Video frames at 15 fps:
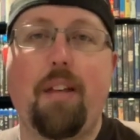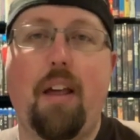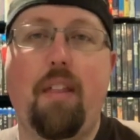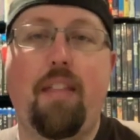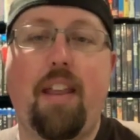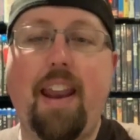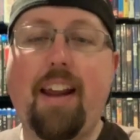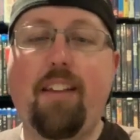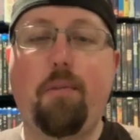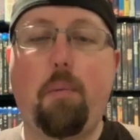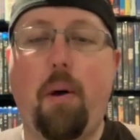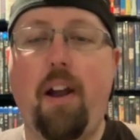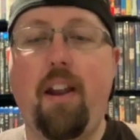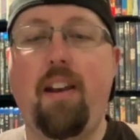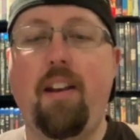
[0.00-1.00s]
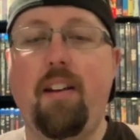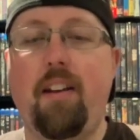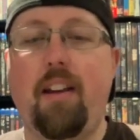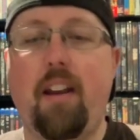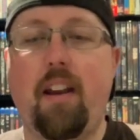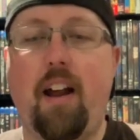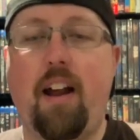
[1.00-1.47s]
The next
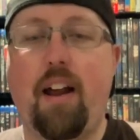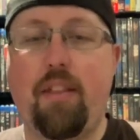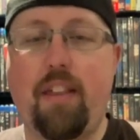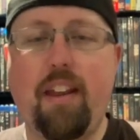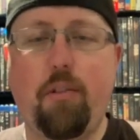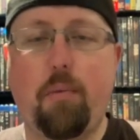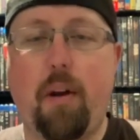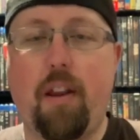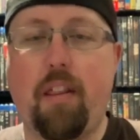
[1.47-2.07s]
one, I think is